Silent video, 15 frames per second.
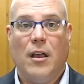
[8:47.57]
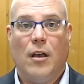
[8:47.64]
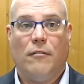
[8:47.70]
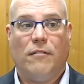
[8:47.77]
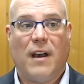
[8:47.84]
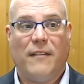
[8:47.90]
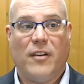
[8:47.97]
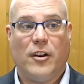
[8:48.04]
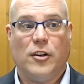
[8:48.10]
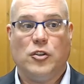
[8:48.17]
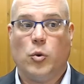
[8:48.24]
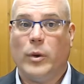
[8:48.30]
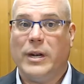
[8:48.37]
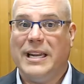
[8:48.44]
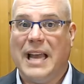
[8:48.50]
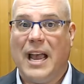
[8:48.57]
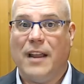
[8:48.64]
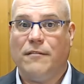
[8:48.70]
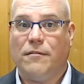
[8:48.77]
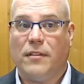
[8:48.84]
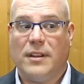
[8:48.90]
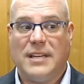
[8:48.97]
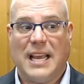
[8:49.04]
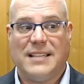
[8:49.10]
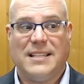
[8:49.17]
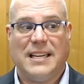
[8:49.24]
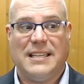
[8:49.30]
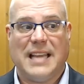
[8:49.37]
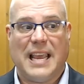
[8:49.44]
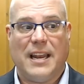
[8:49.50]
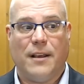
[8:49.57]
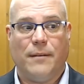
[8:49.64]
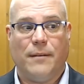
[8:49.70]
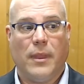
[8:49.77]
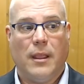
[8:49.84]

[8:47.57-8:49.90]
529 for the testing data.